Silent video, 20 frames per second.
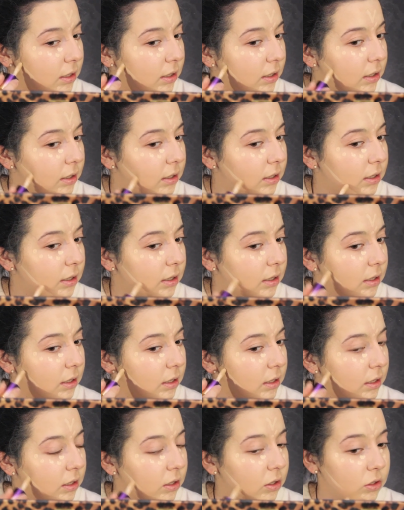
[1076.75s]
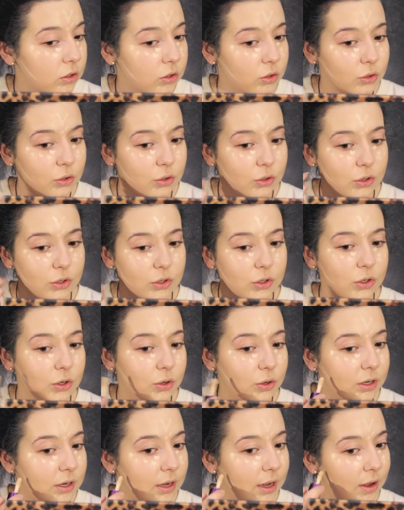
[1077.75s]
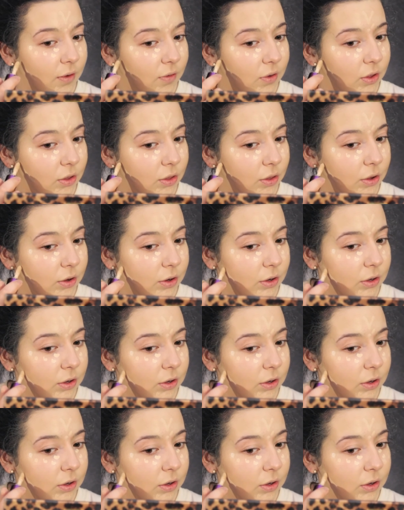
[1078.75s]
under the contour, because you don't want to have it